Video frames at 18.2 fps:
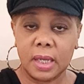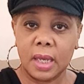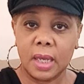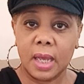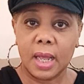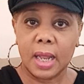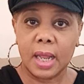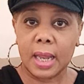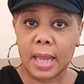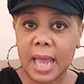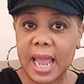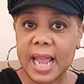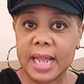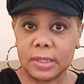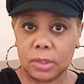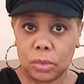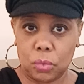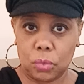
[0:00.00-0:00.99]
last
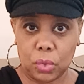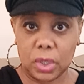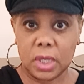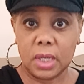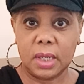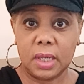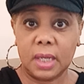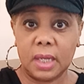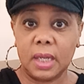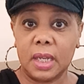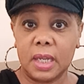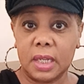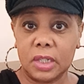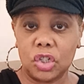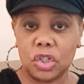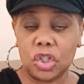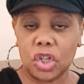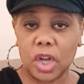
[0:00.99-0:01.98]
week in
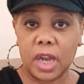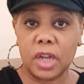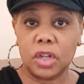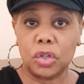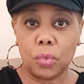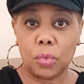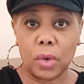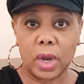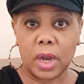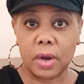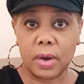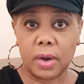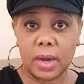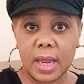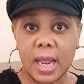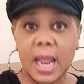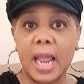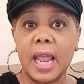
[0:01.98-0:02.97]
January,
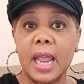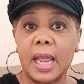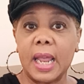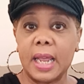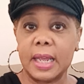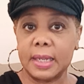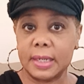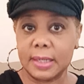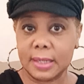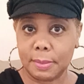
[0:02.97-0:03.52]
and